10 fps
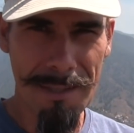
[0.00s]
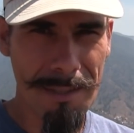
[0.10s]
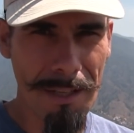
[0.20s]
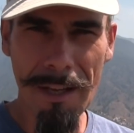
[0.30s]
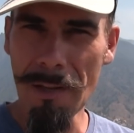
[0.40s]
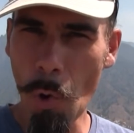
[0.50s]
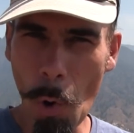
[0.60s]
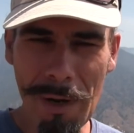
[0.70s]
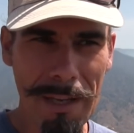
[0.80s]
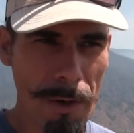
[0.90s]
still a
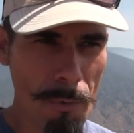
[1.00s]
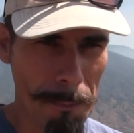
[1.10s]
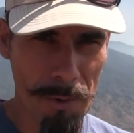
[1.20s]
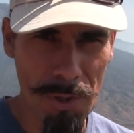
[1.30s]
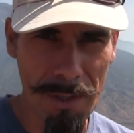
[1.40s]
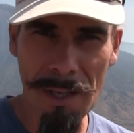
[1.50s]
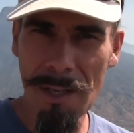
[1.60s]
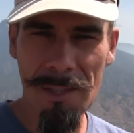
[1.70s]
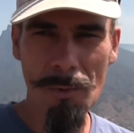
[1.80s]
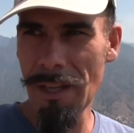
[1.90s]
normal eruption.
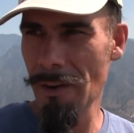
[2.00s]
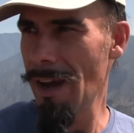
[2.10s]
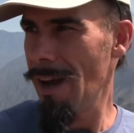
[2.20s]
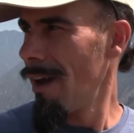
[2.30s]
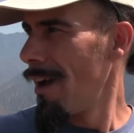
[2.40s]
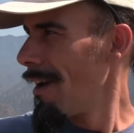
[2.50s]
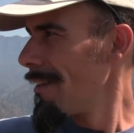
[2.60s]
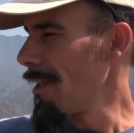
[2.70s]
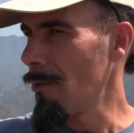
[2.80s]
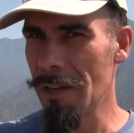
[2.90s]
So there
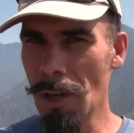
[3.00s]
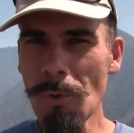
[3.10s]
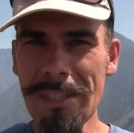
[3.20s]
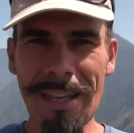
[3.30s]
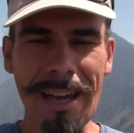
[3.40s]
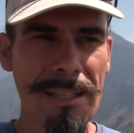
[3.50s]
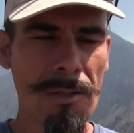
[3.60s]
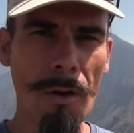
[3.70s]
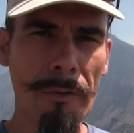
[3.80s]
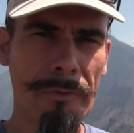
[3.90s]
there are no signs
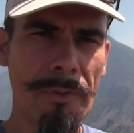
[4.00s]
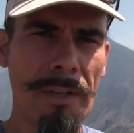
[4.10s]
of